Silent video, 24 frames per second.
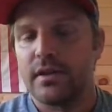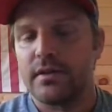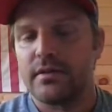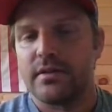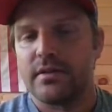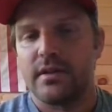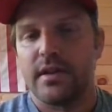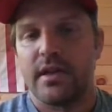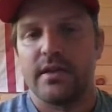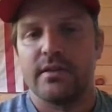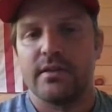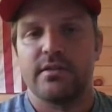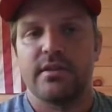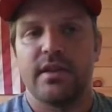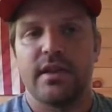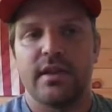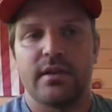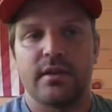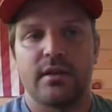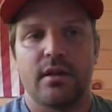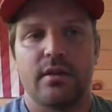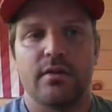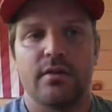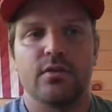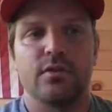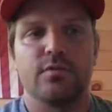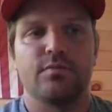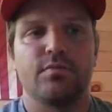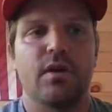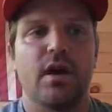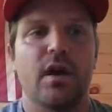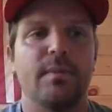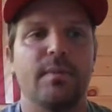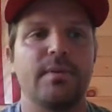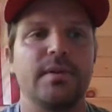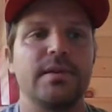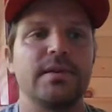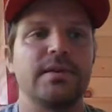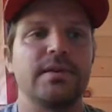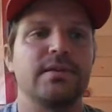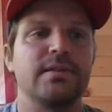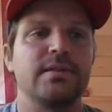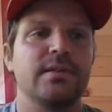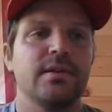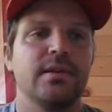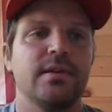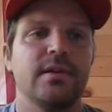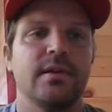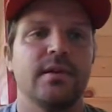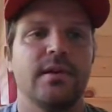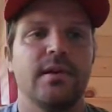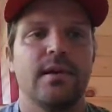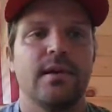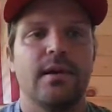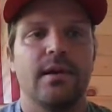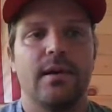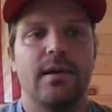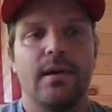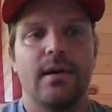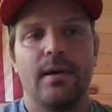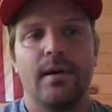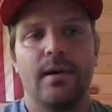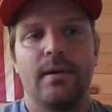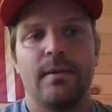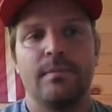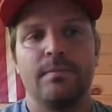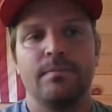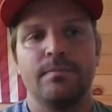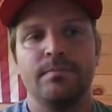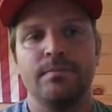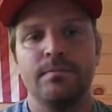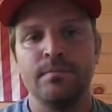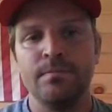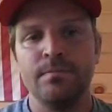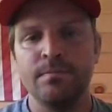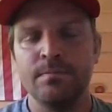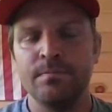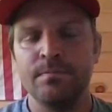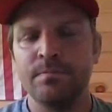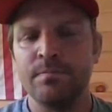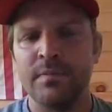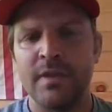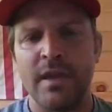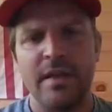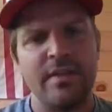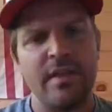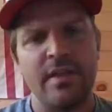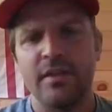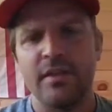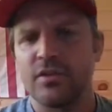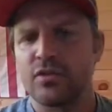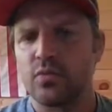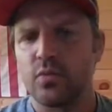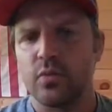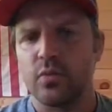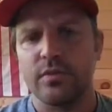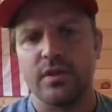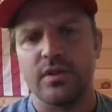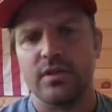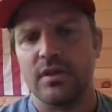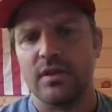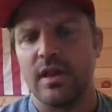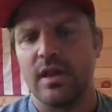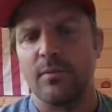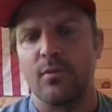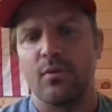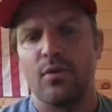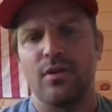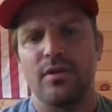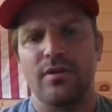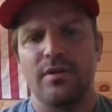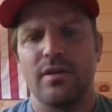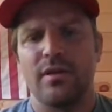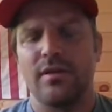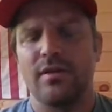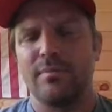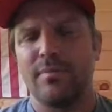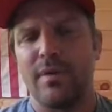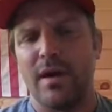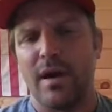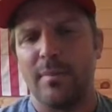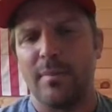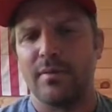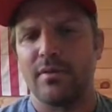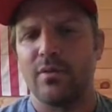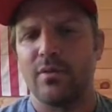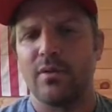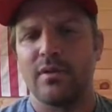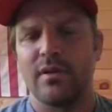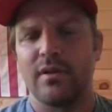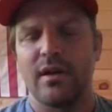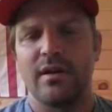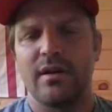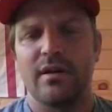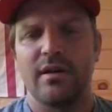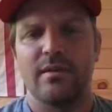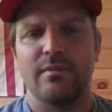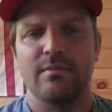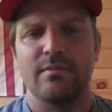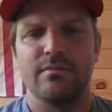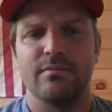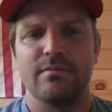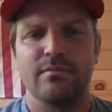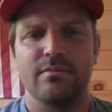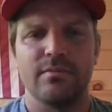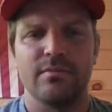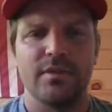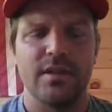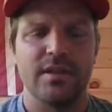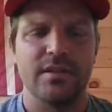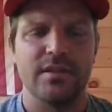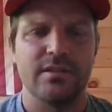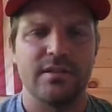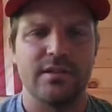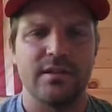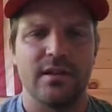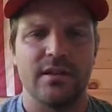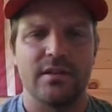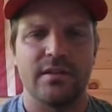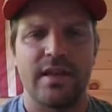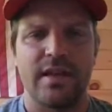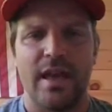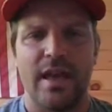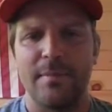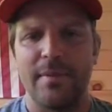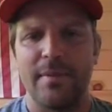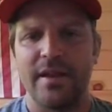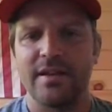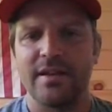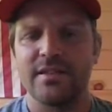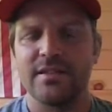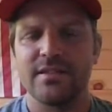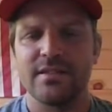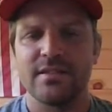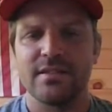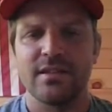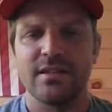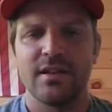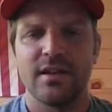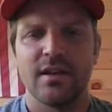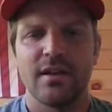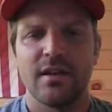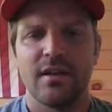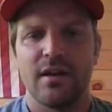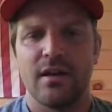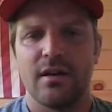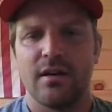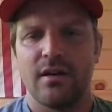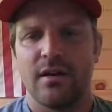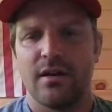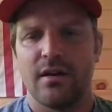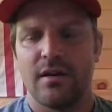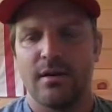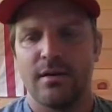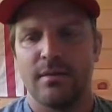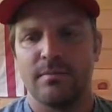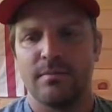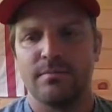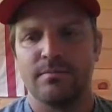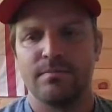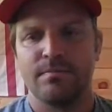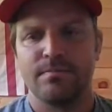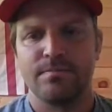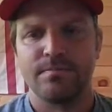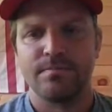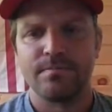because it has taken on those properties. And then there's a lot more. A popular one is a Chemex, and